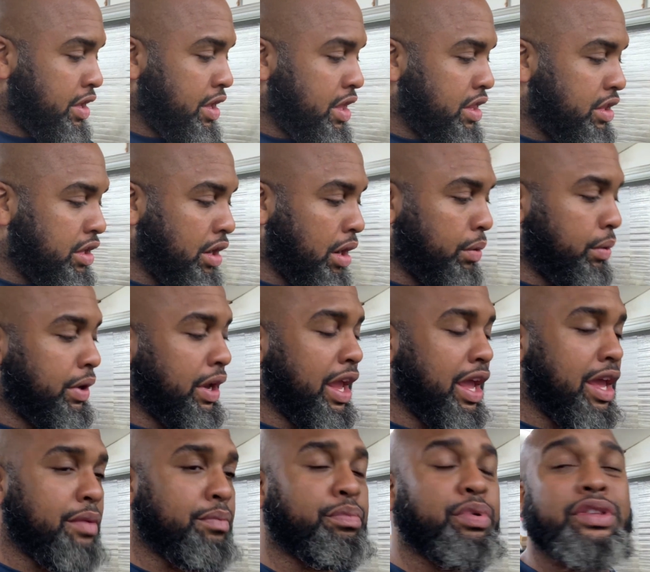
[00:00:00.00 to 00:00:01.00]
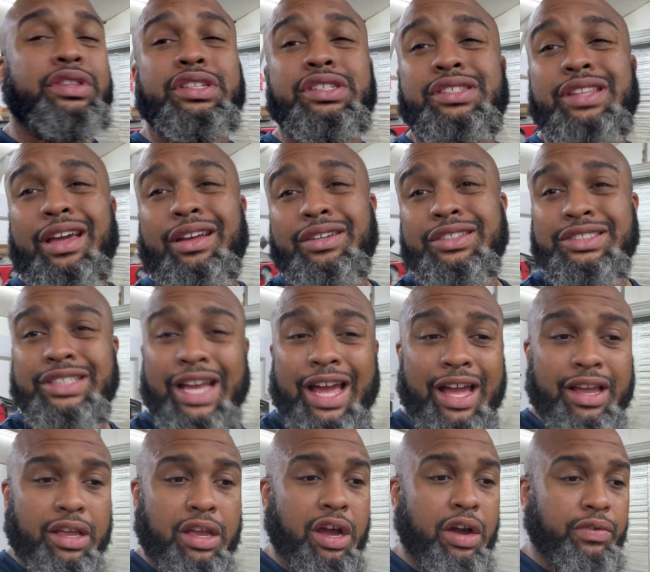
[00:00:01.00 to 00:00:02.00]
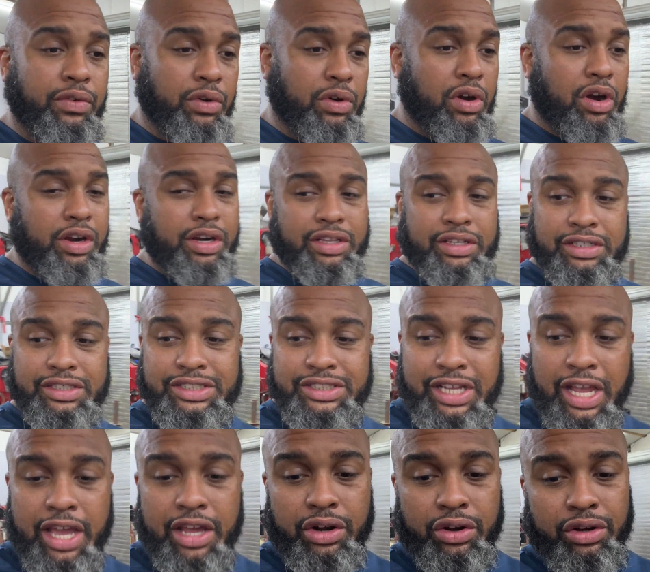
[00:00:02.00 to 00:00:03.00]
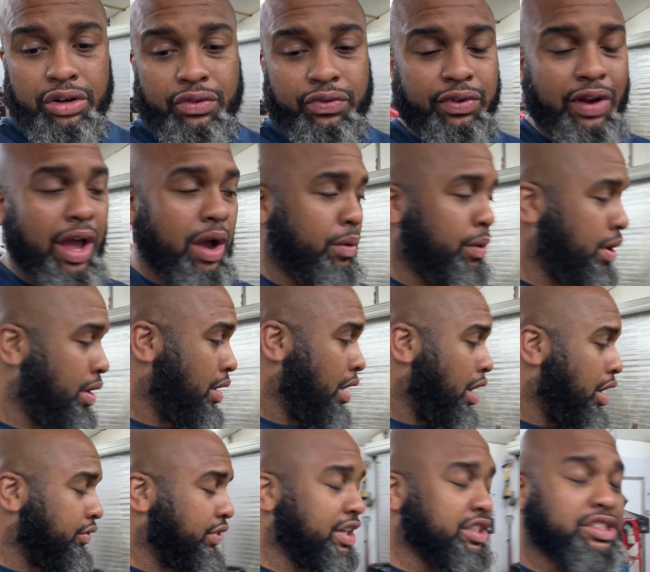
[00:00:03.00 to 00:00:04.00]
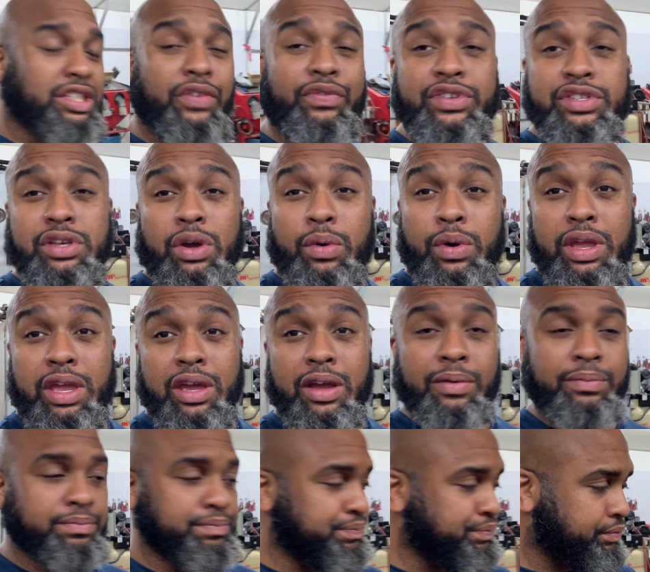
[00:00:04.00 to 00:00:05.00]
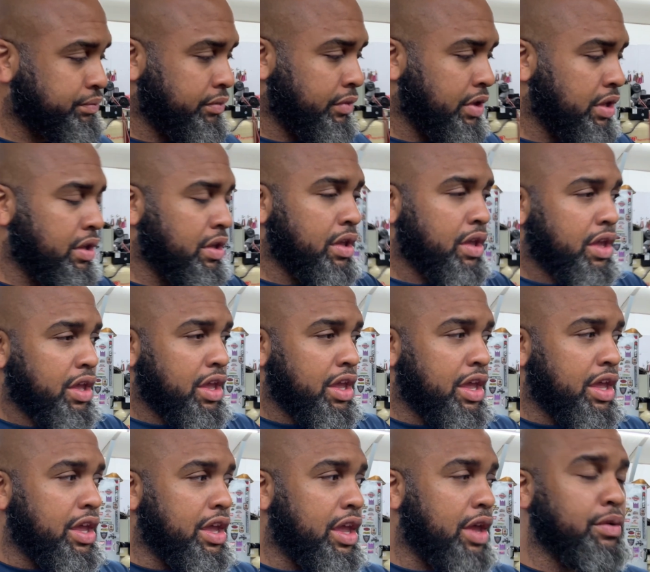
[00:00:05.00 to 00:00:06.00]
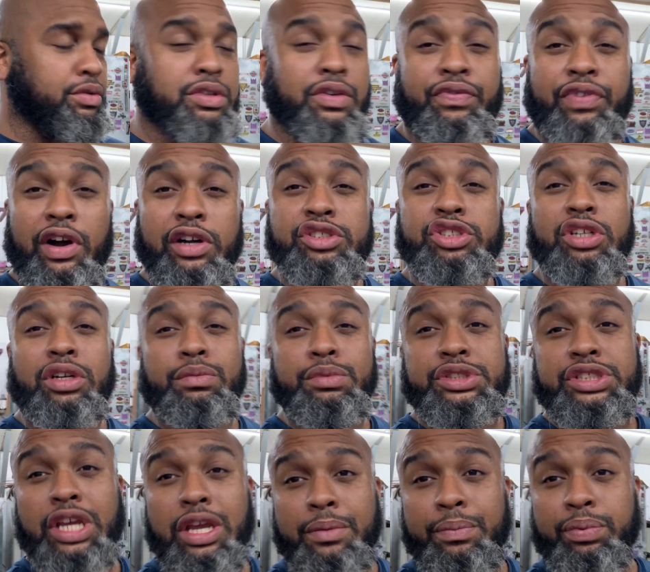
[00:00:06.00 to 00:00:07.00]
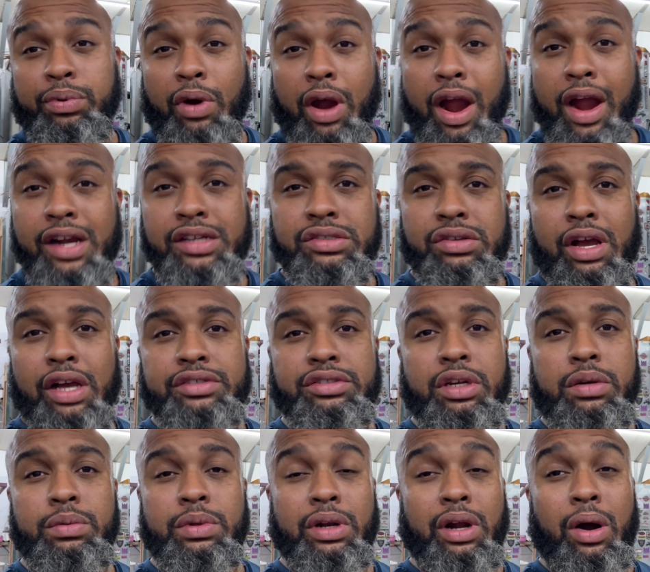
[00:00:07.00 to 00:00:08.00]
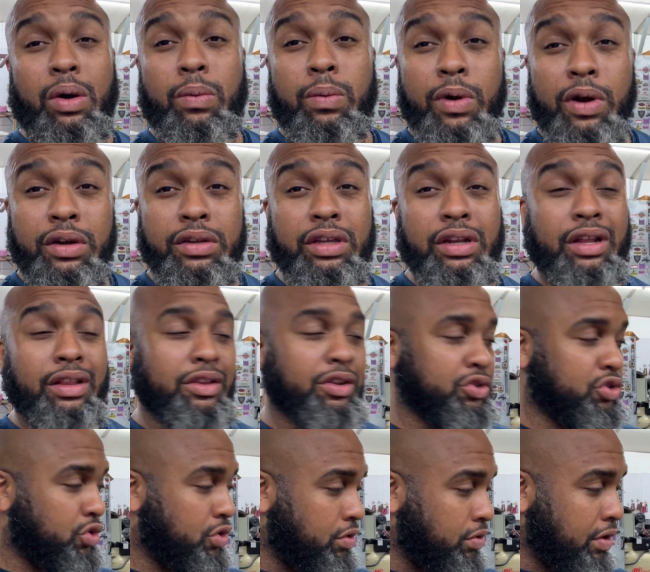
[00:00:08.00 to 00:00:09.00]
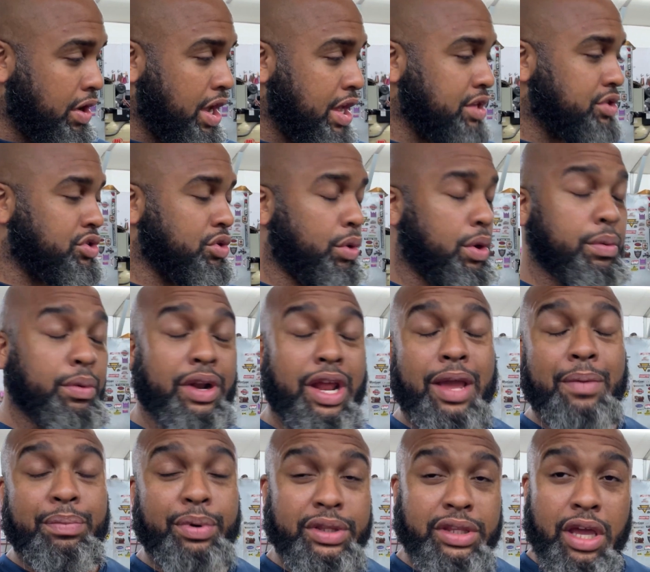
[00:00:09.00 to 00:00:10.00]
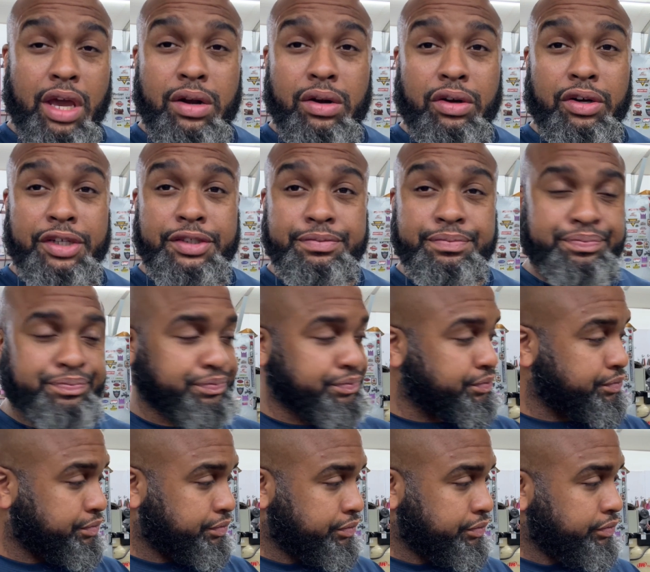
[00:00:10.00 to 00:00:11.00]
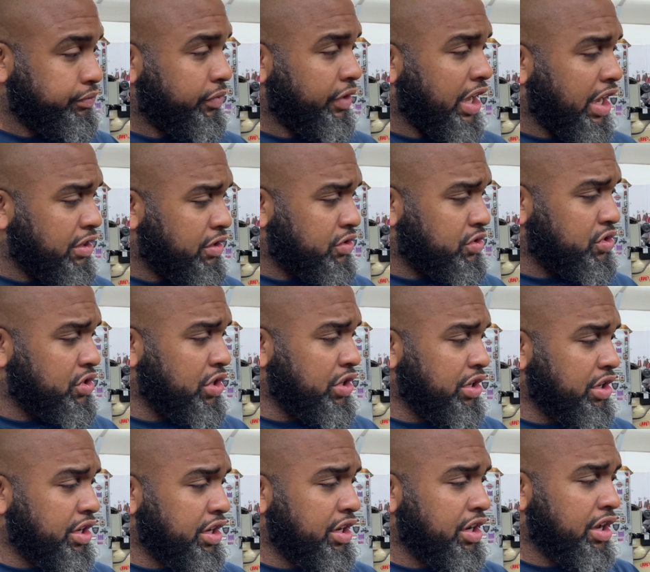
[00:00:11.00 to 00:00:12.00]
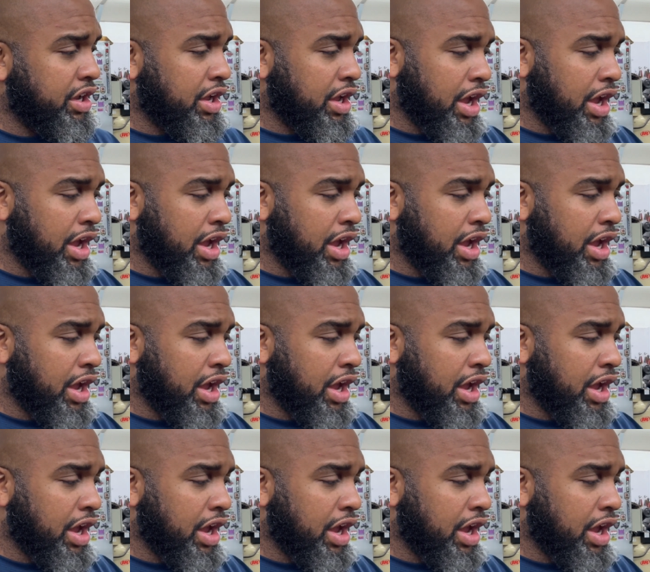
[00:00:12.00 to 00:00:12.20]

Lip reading: Then I went ahead and put the stator side cover on and the stator and the flywheel. All that stuff is OEM. It was a functional machine prior, so I assumed it all worked and it looked great. So we went ahead and put that on. That looks good.